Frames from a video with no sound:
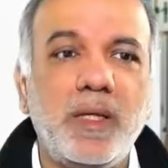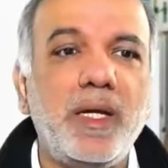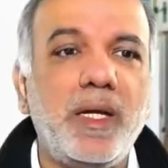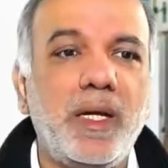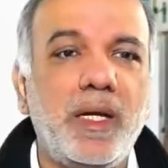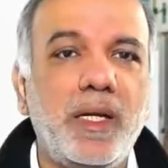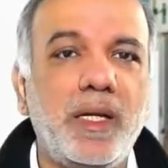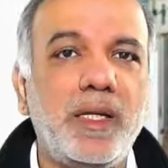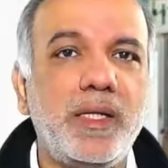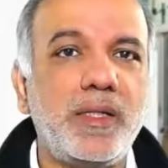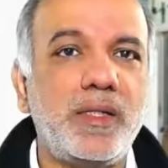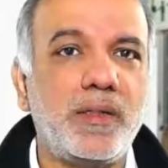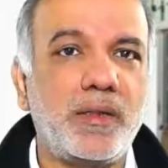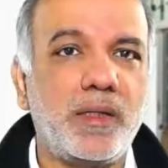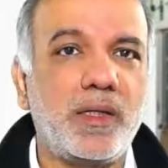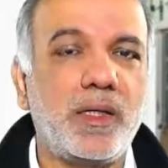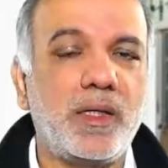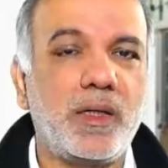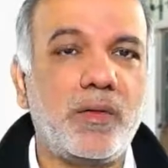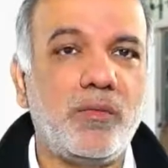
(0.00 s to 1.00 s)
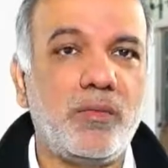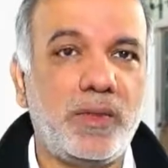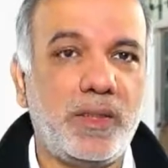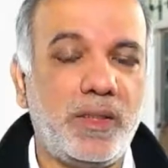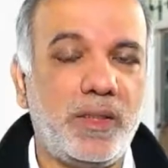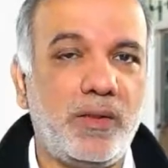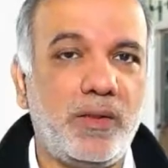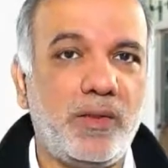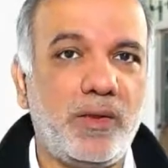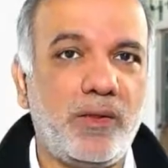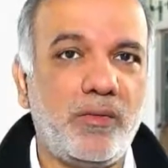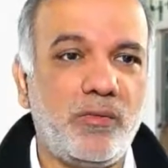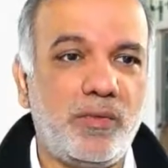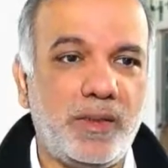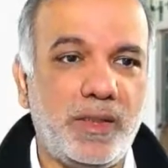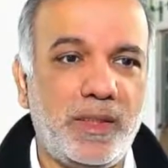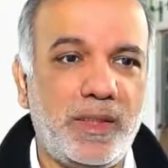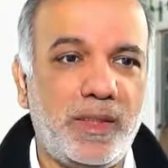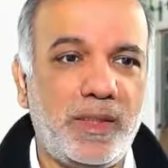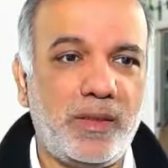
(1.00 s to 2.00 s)
is within
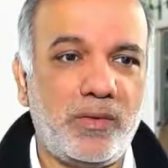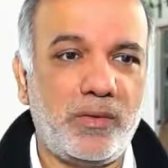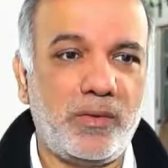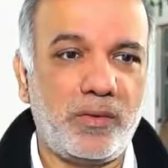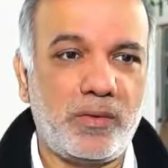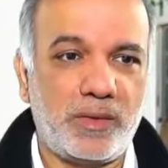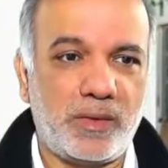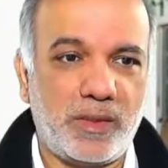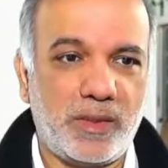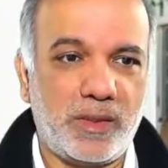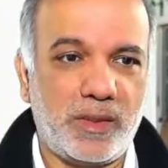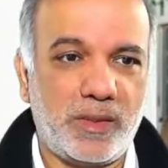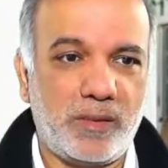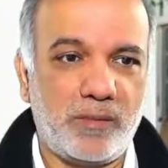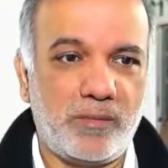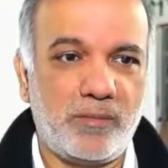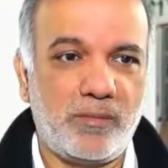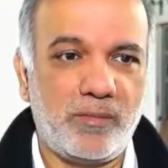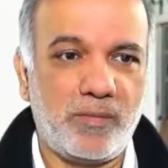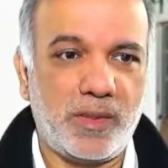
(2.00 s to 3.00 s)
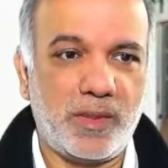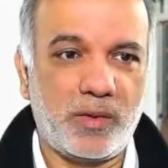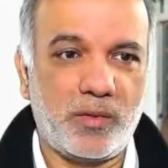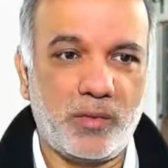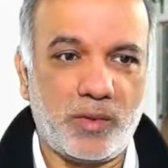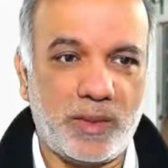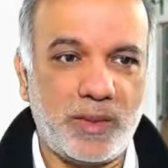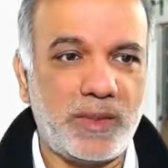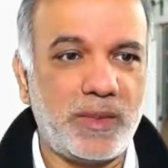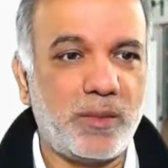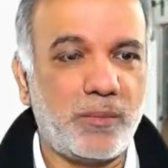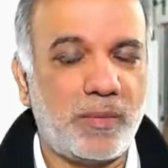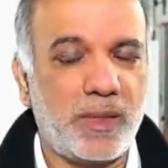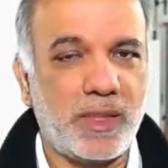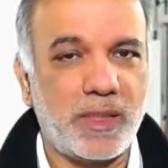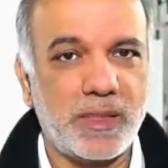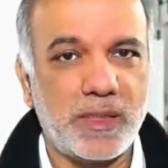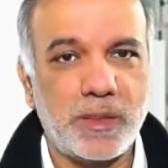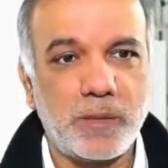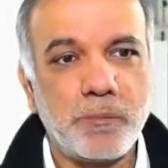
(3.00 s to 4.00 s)
those quotation
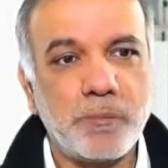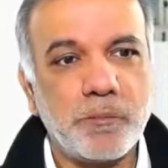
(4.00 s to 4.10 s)
marks.